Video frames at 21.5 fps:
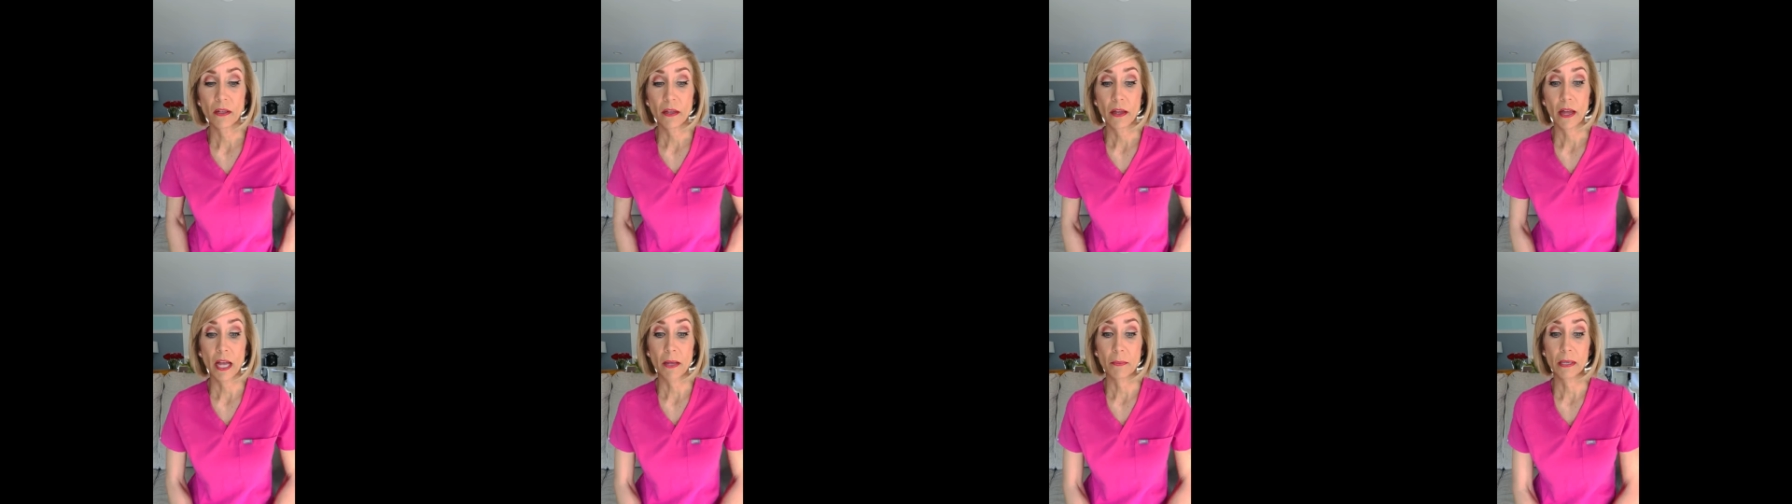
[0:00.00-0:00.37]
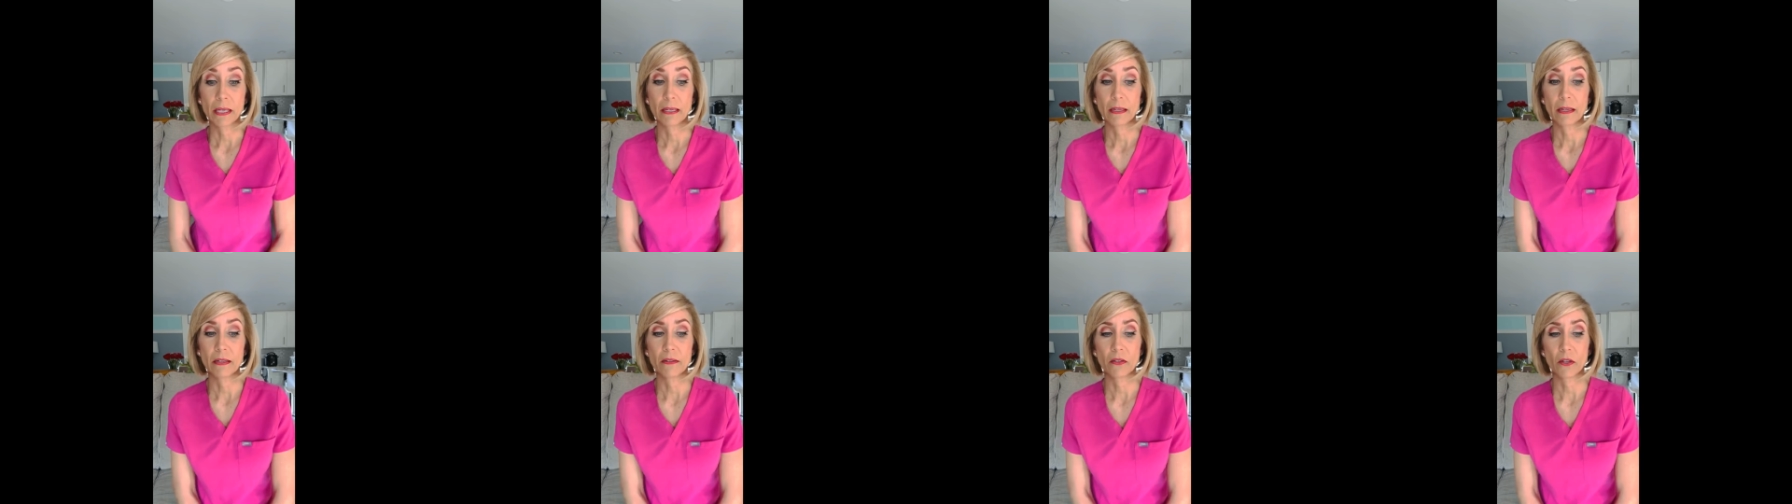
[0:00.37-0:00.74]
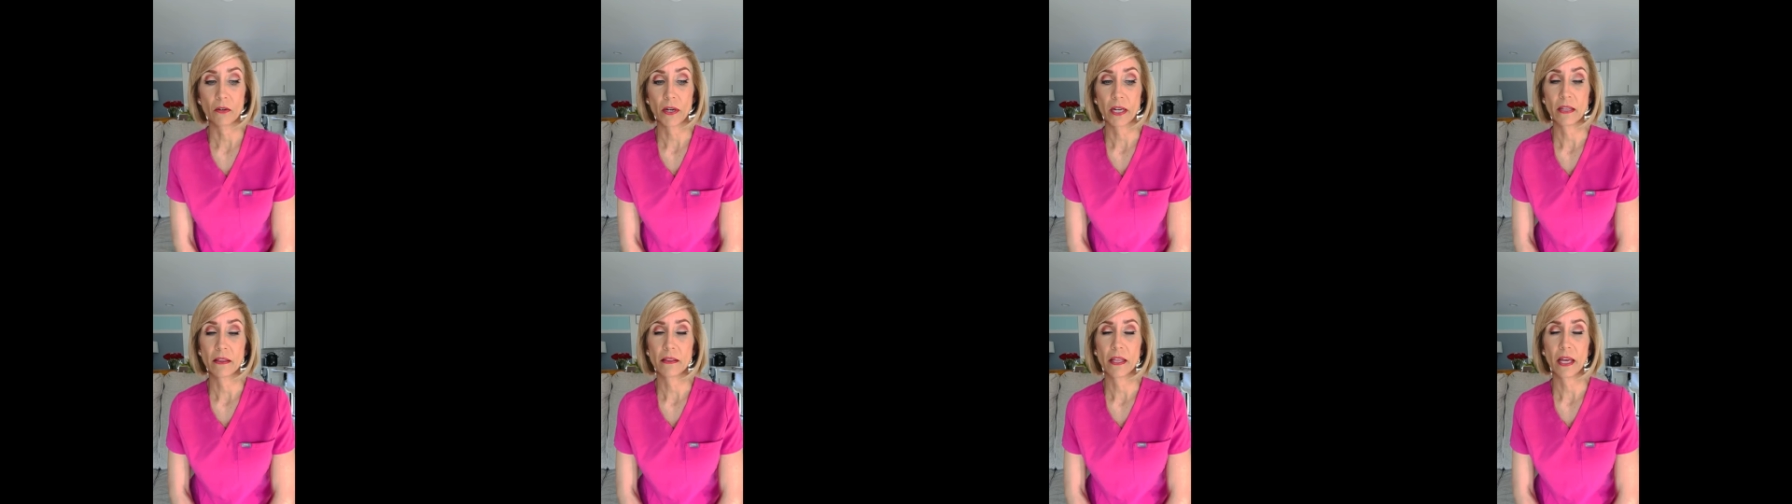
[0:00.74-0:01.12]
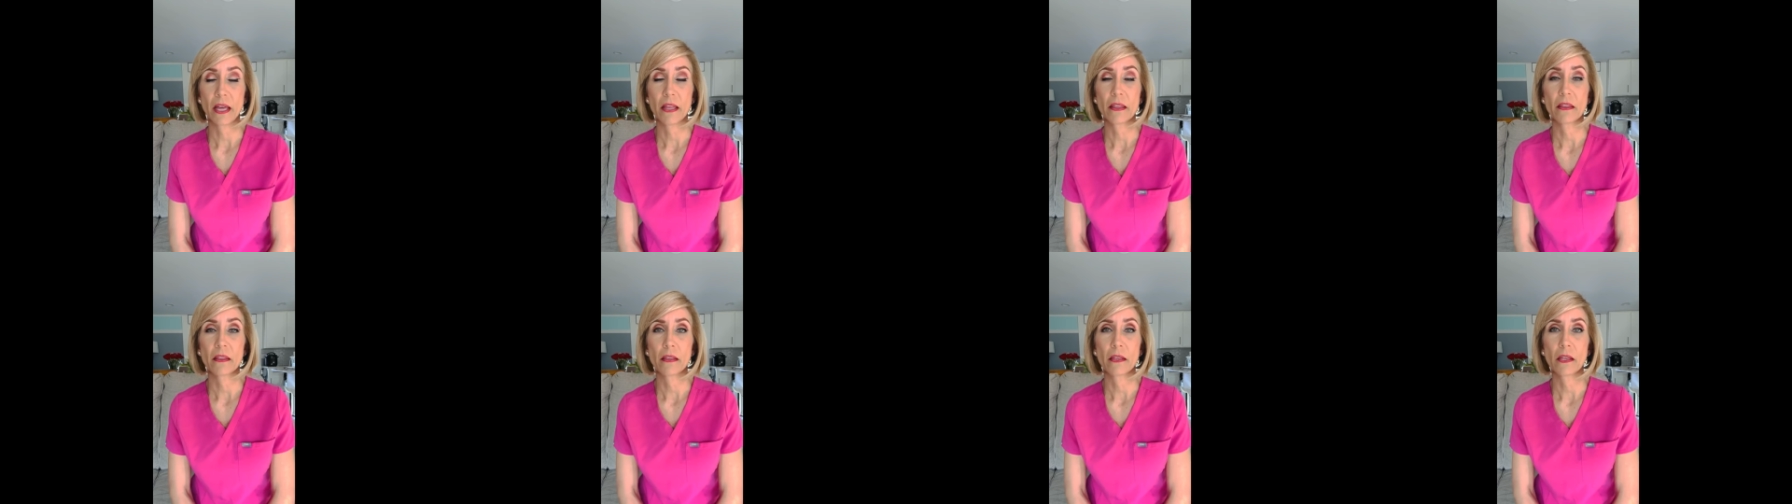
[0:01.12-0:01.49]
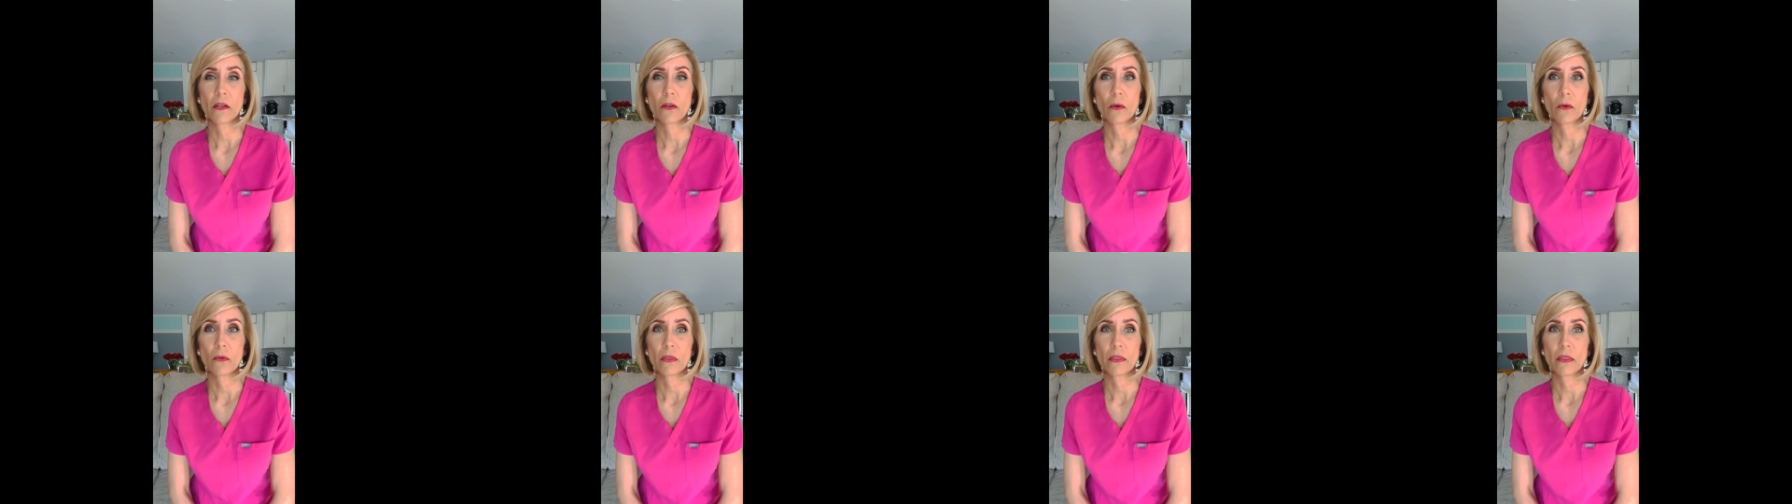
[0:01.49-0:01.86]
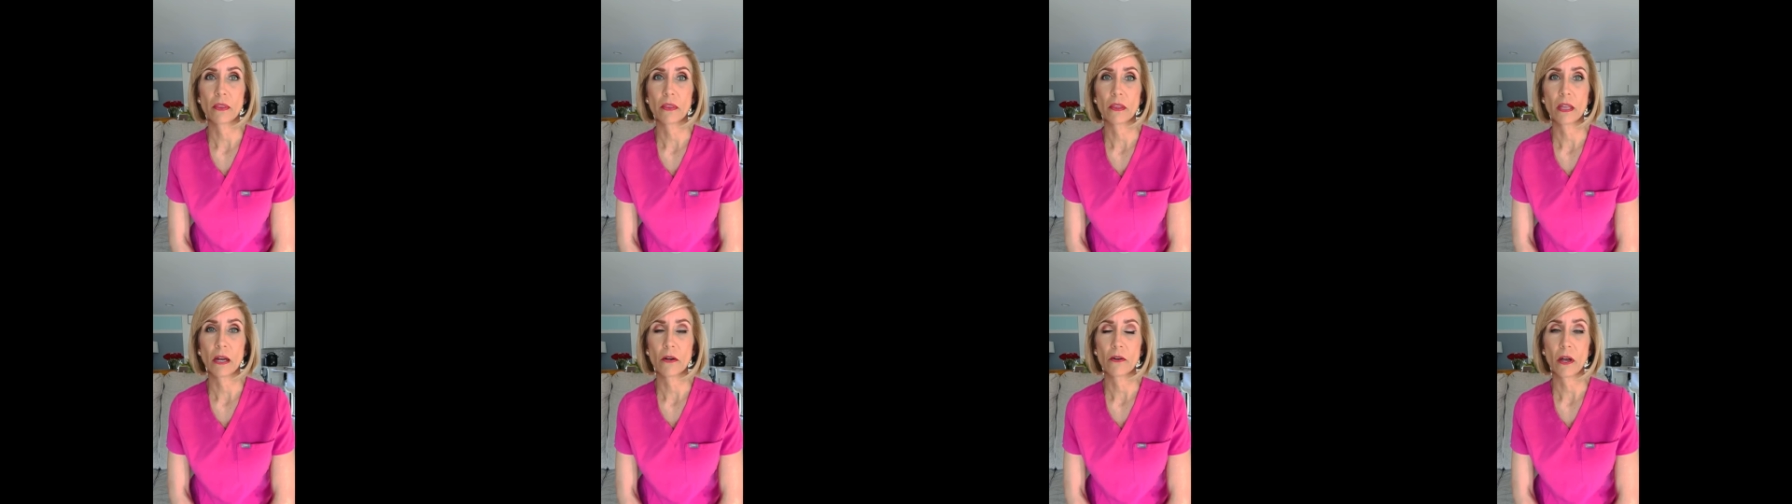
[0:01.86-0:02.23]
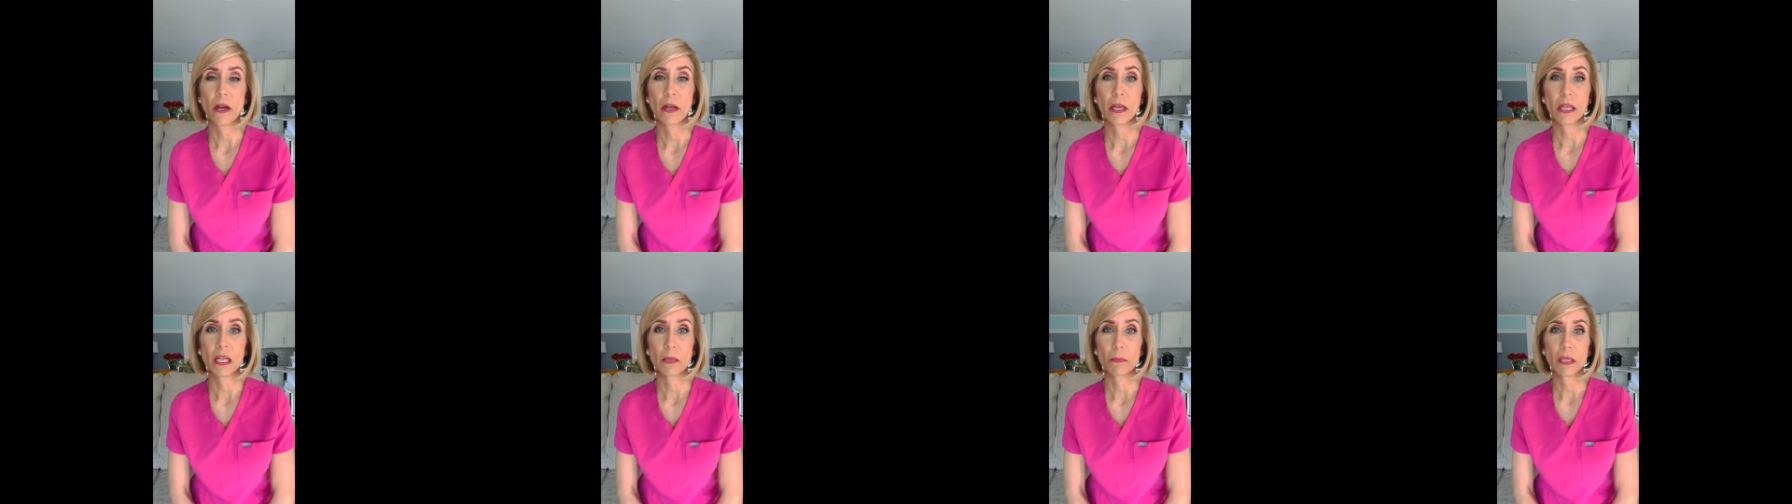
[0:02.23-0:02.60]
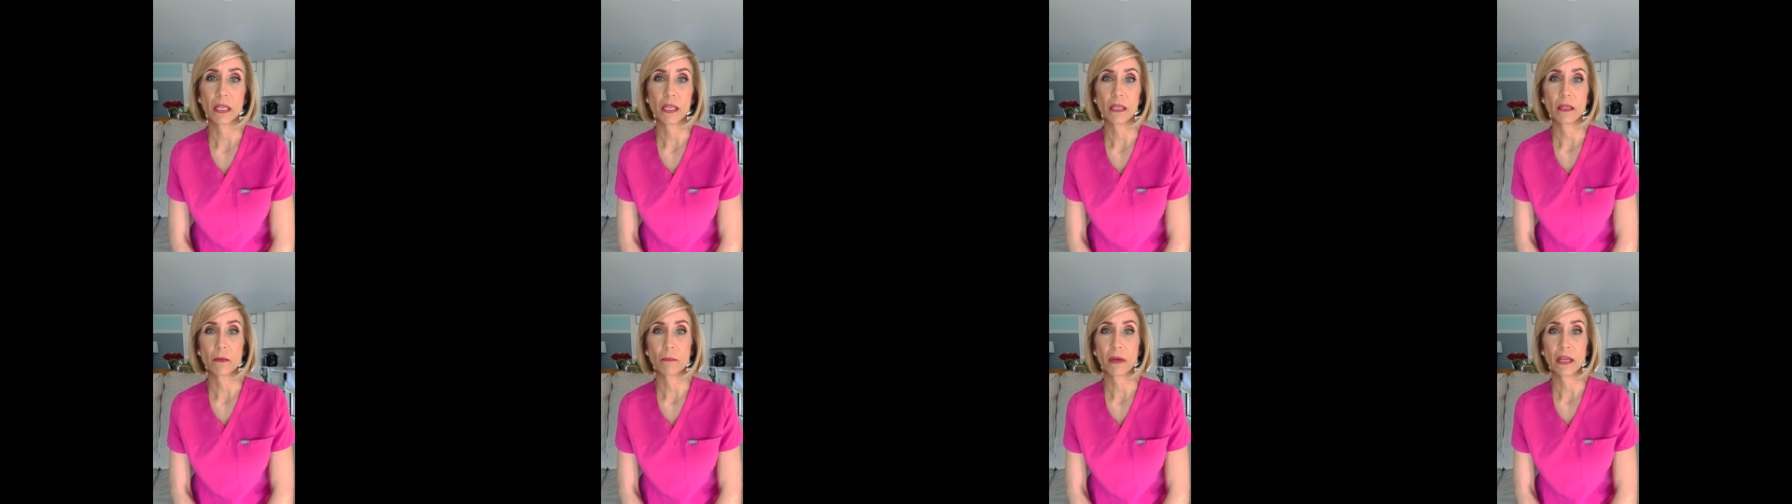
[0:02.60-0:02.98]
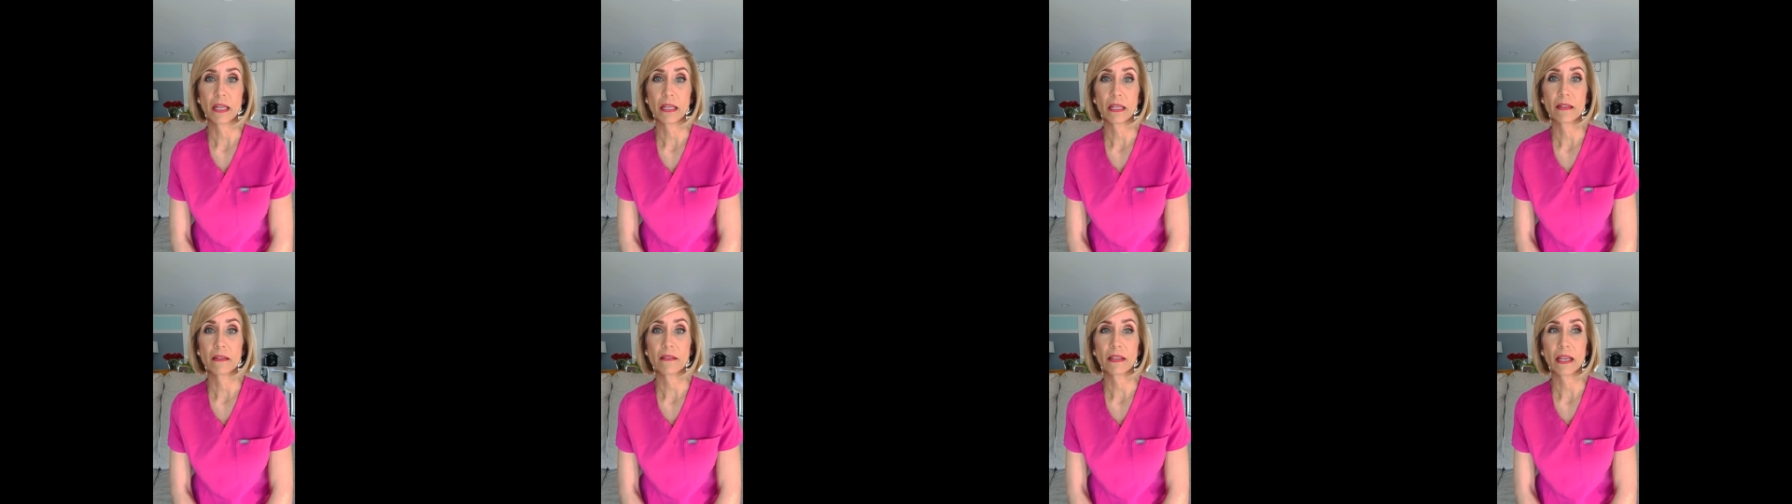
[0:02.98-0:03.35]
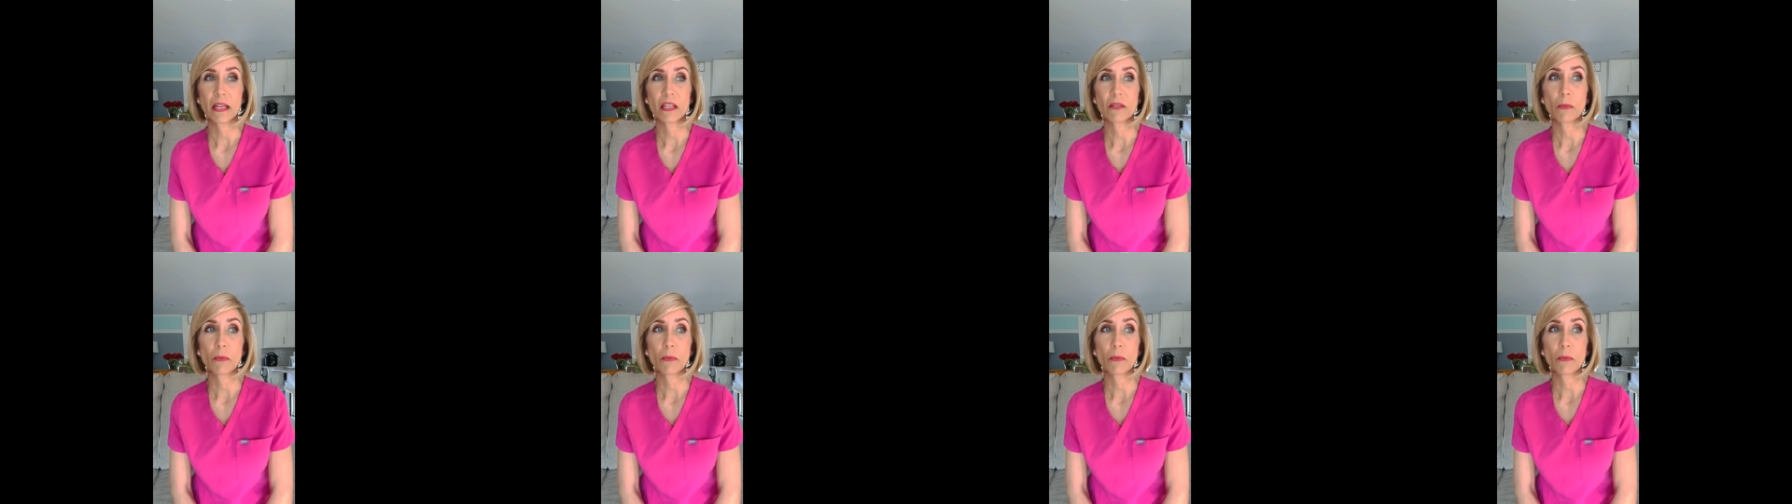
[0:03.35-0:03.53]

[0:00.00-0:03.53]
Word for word: I mean, it's great that, you know, they're not going to be eaten by insects,